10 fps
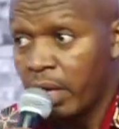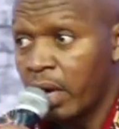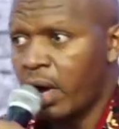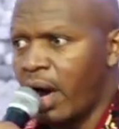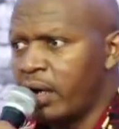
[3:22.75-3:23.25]

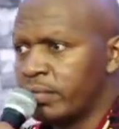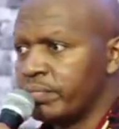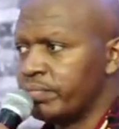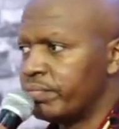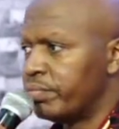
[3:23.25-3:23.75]
Come
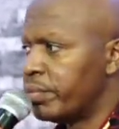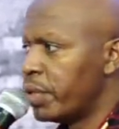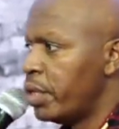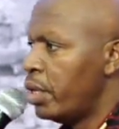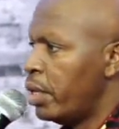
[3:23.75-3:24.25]

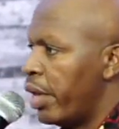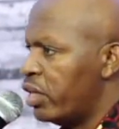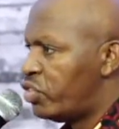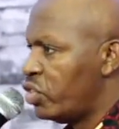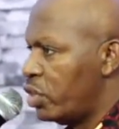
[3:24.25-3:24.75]
and
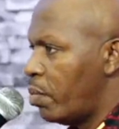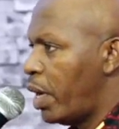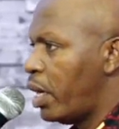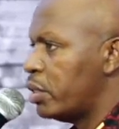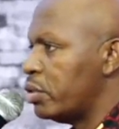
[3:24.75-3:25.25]
see the man